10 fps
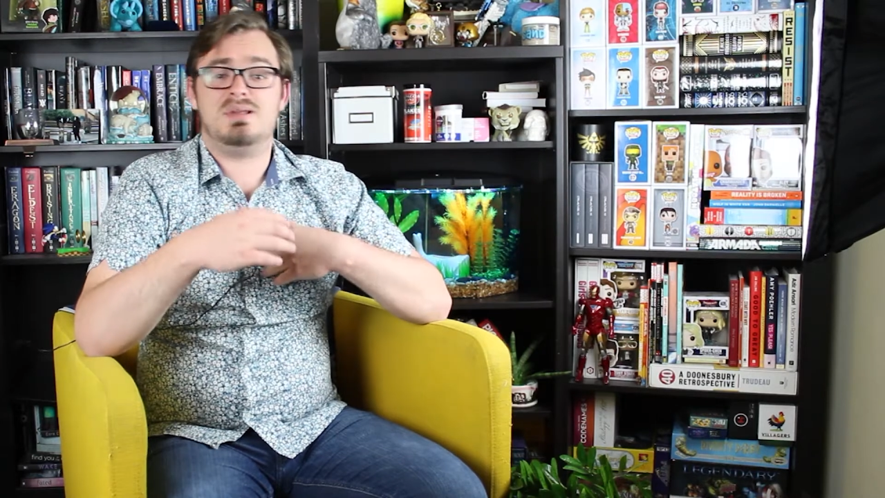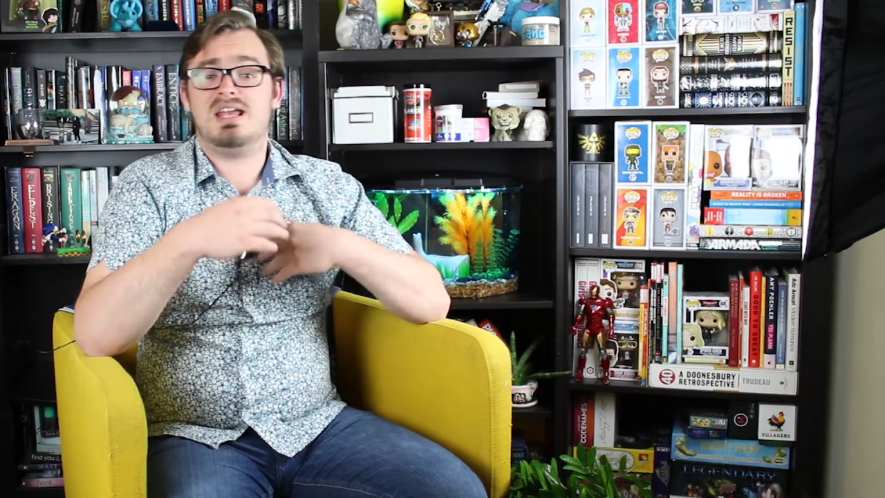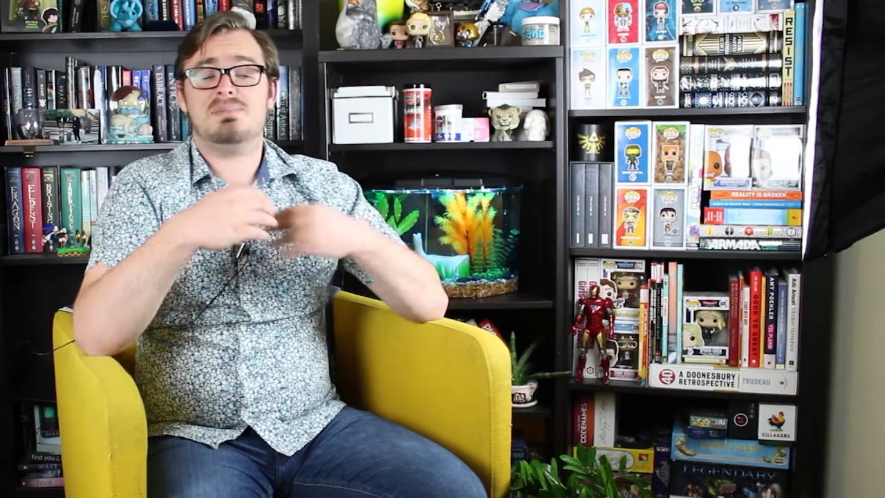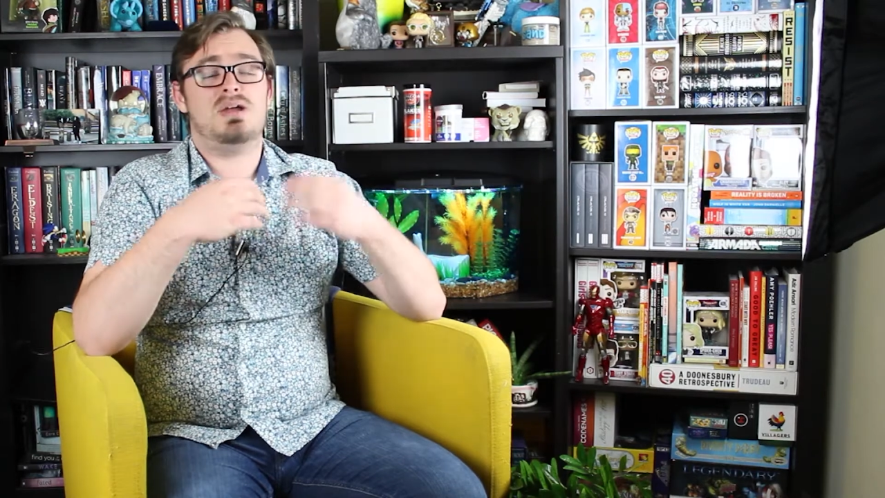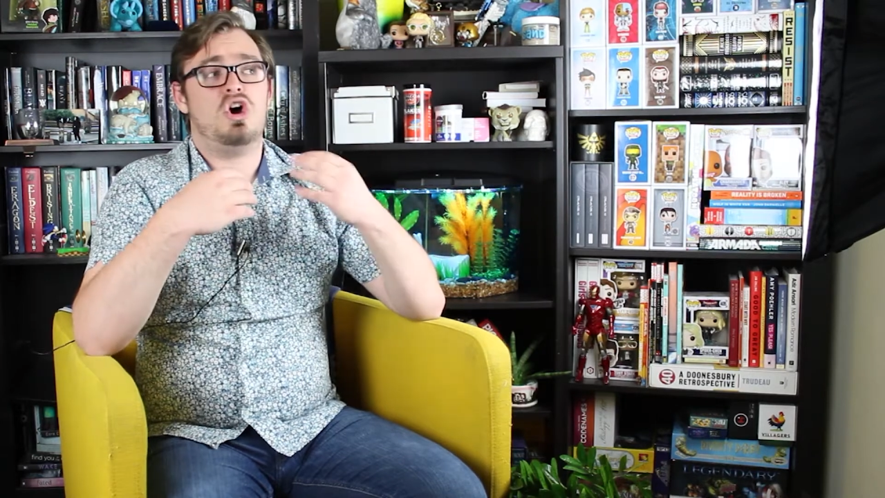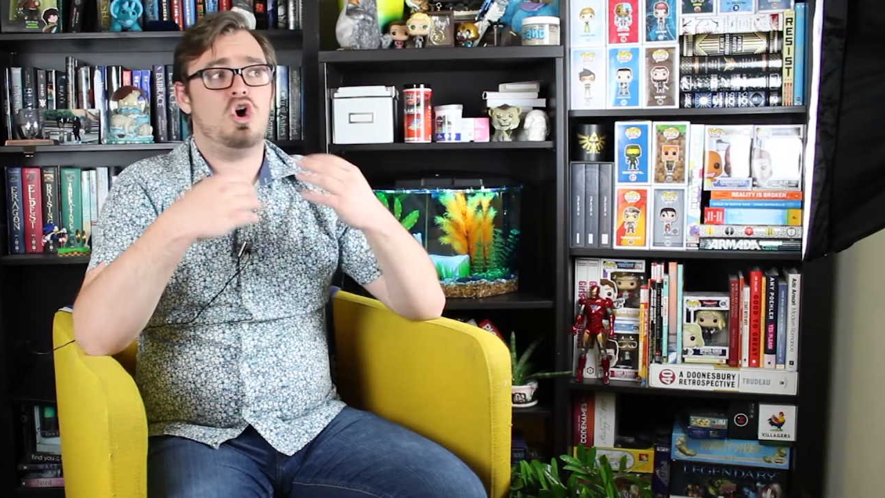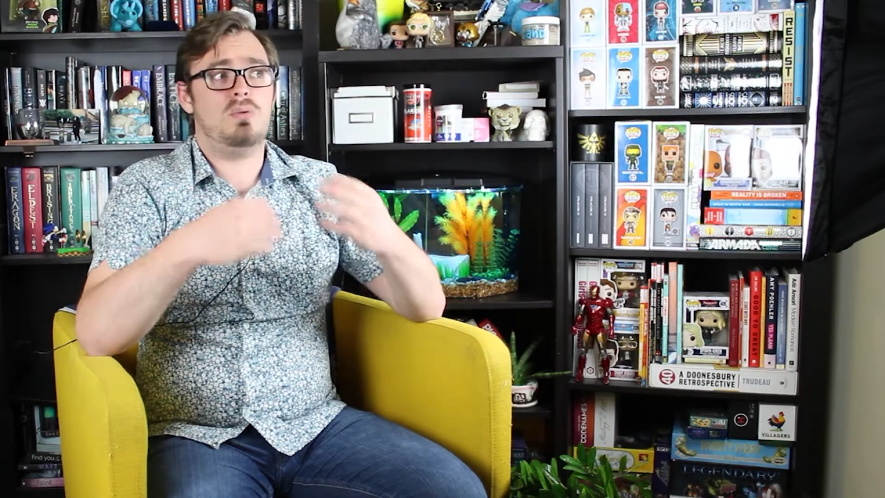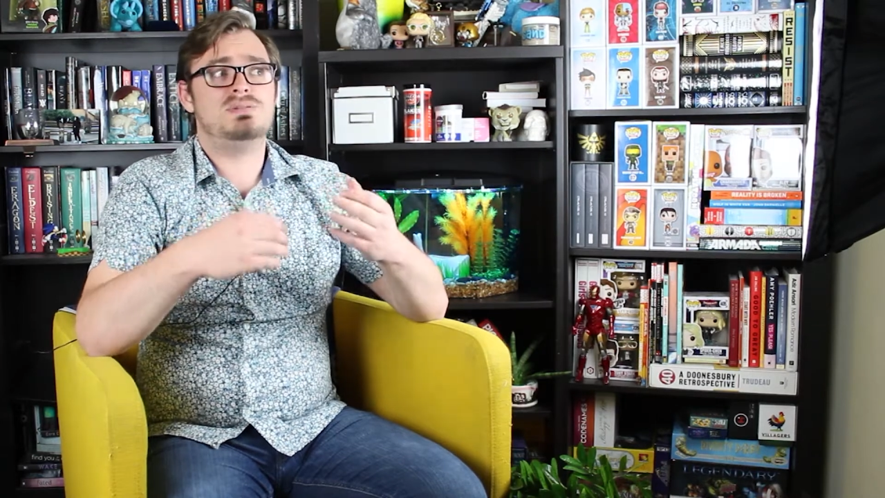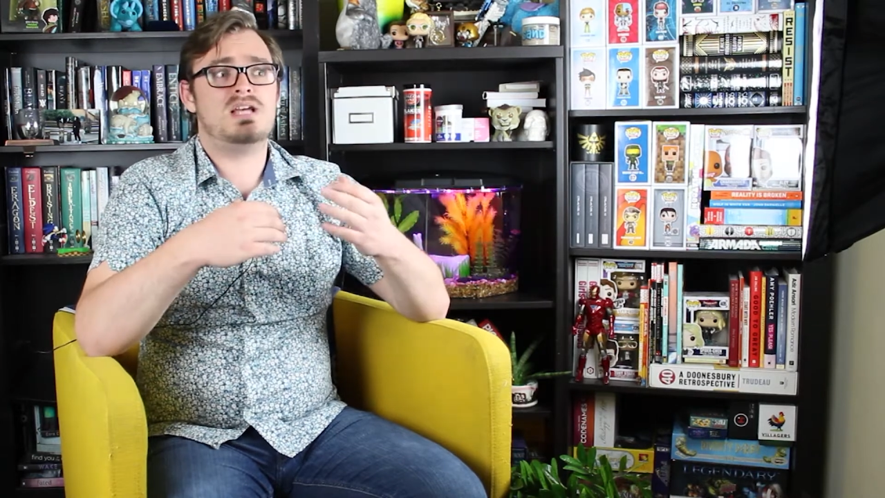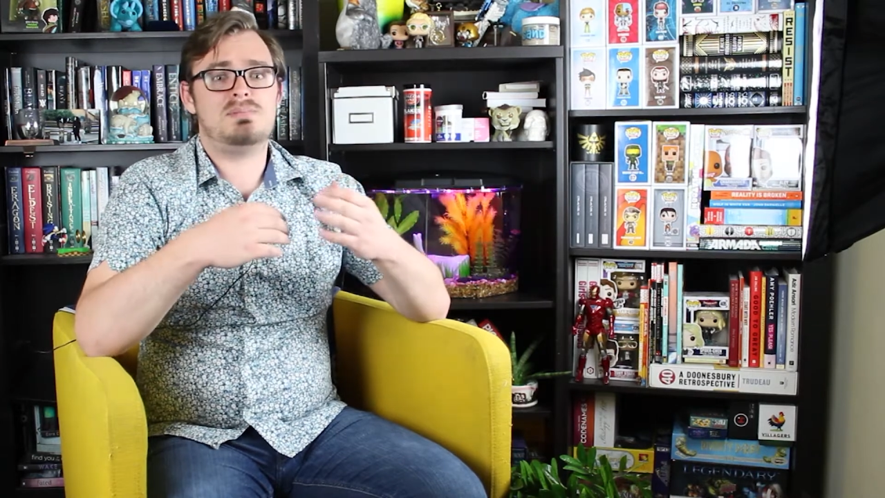get my
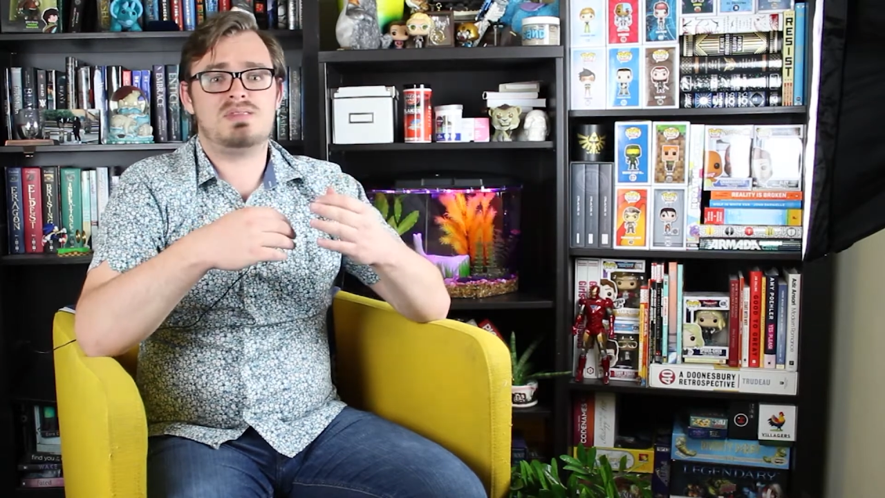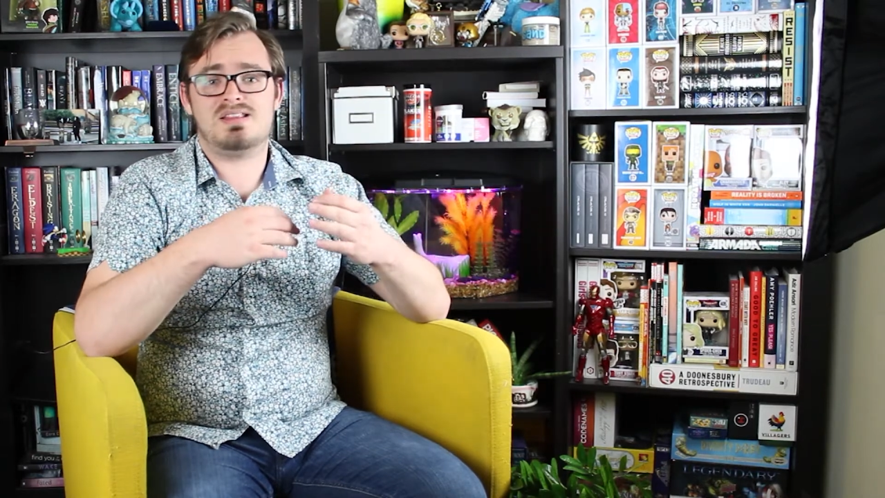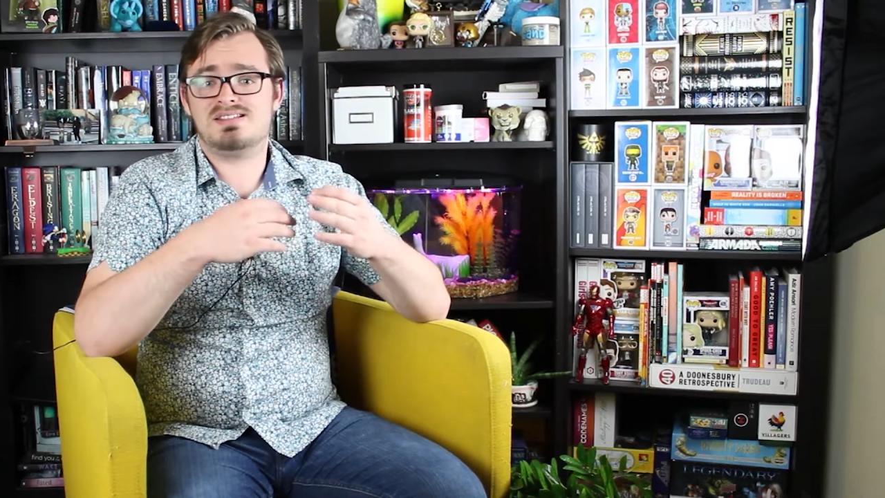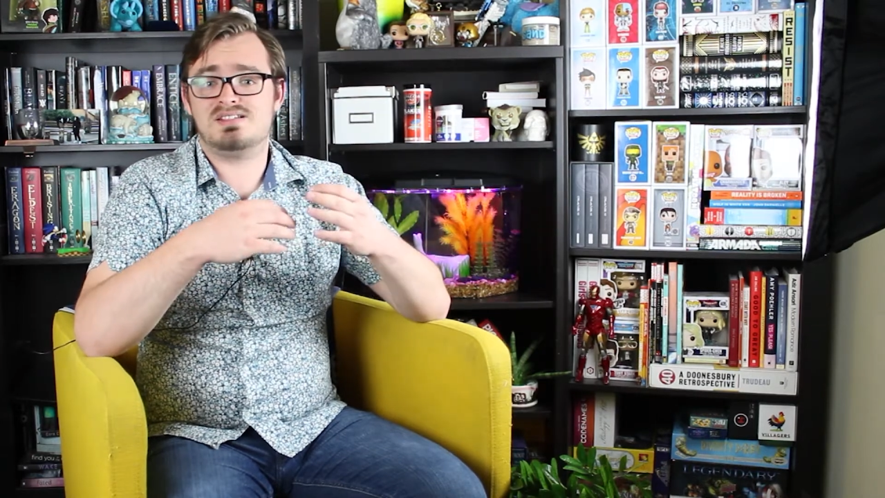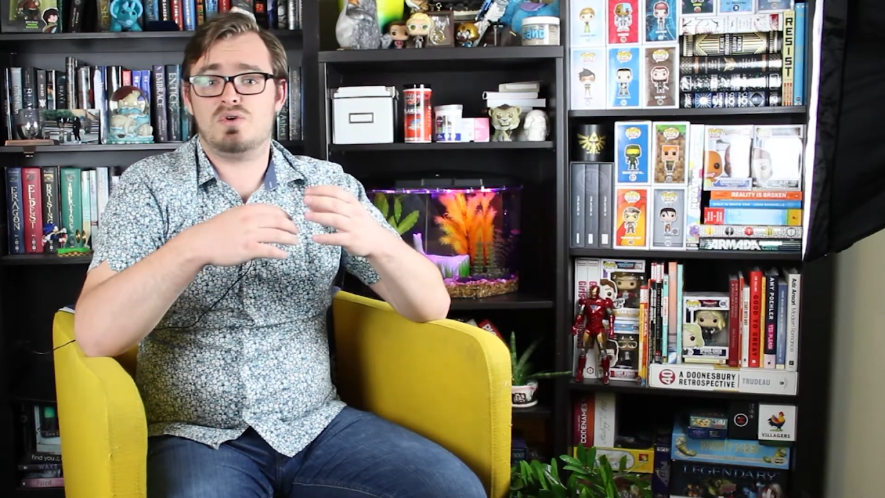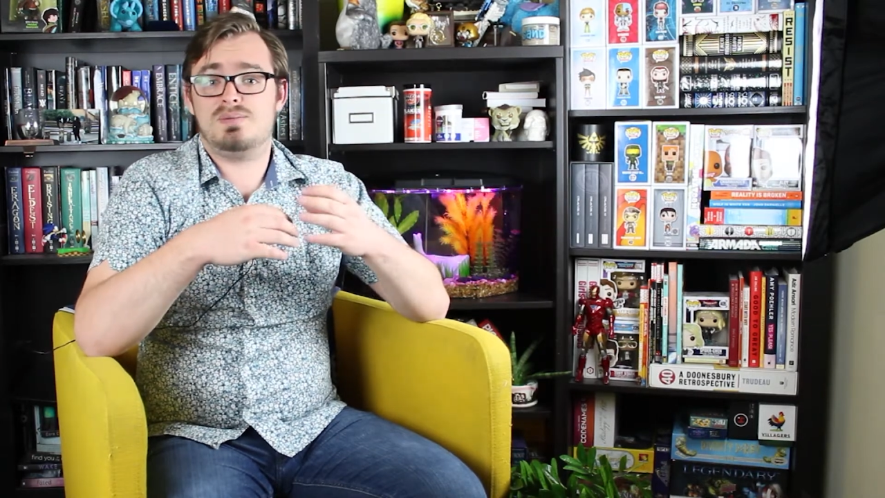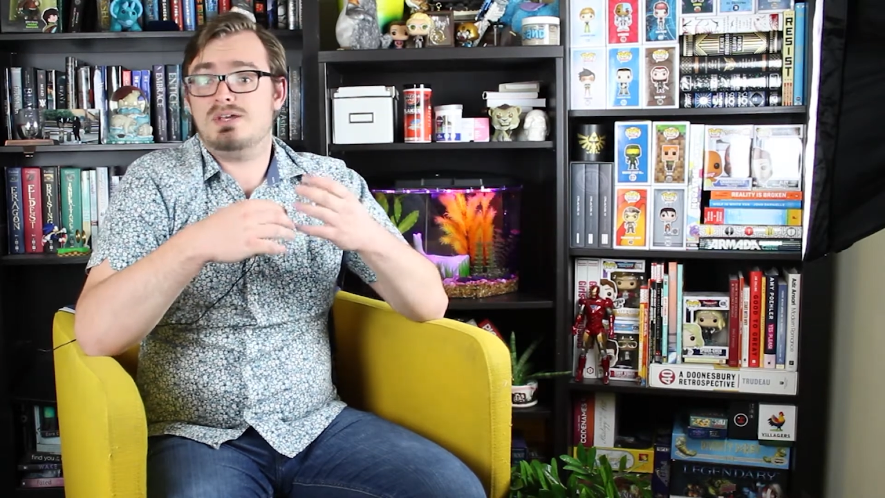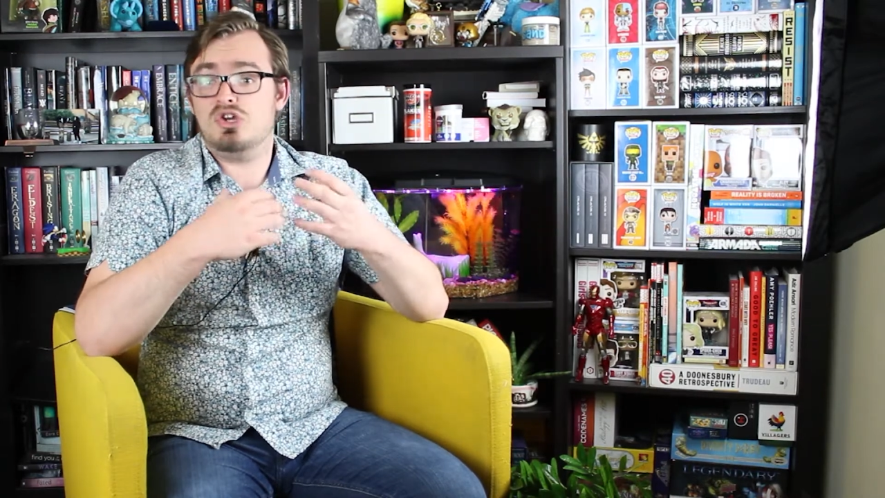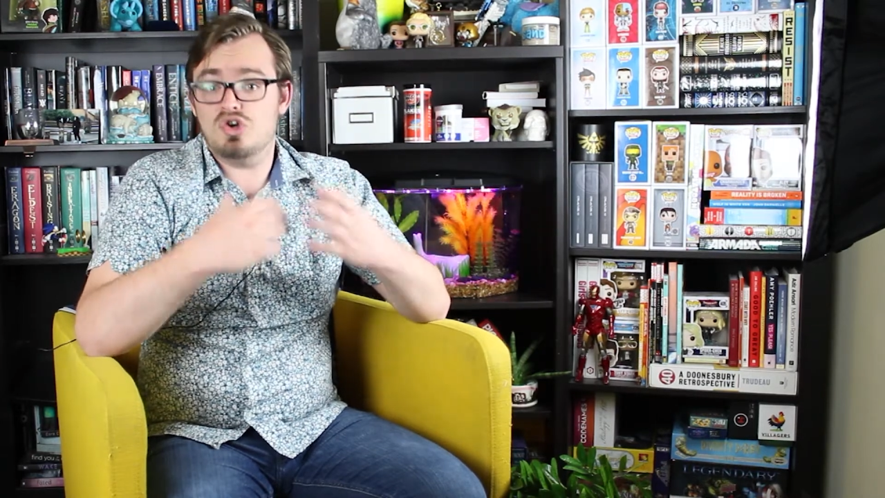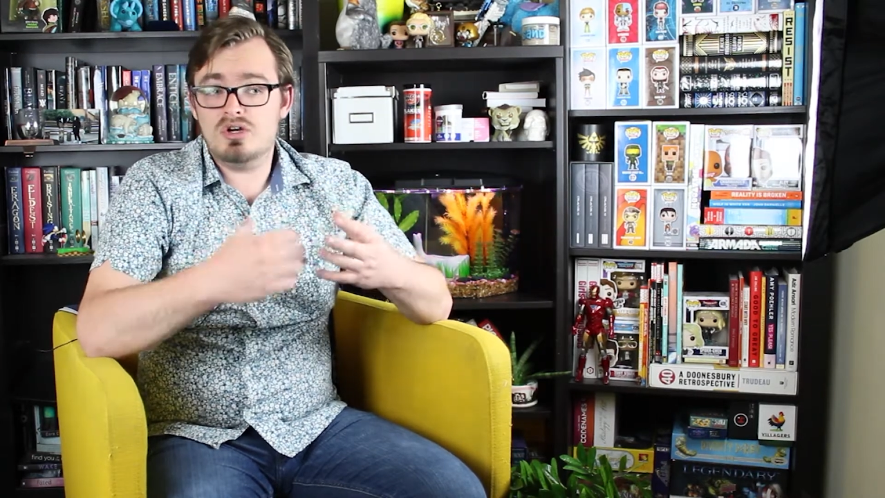hopes up that this is going to be
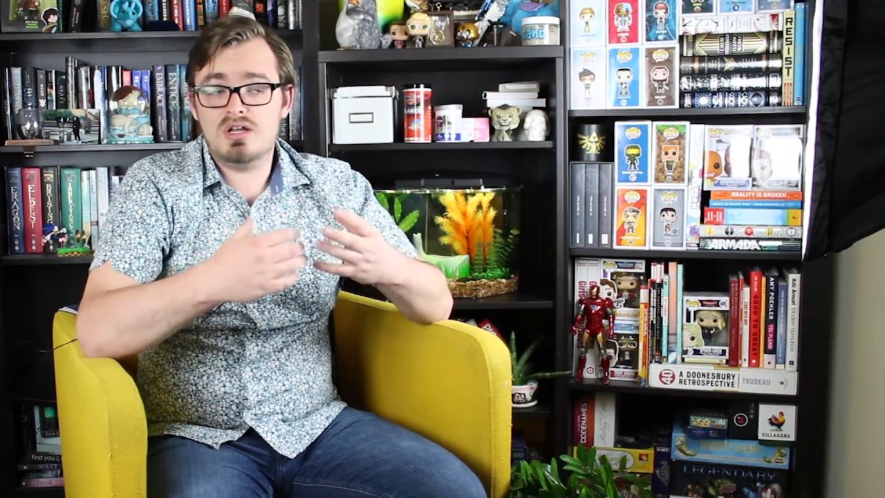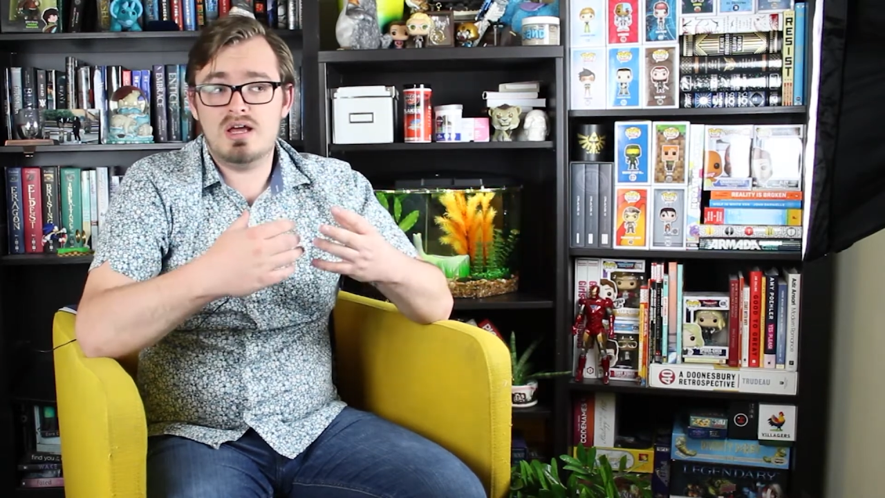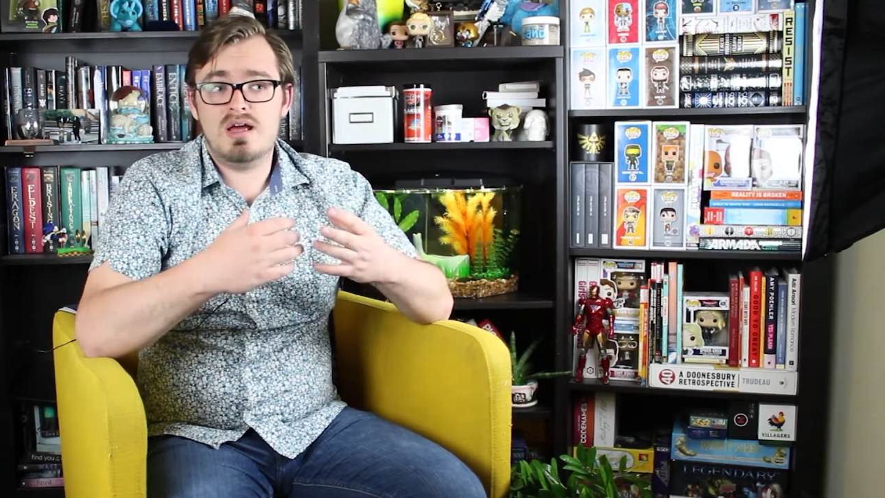good,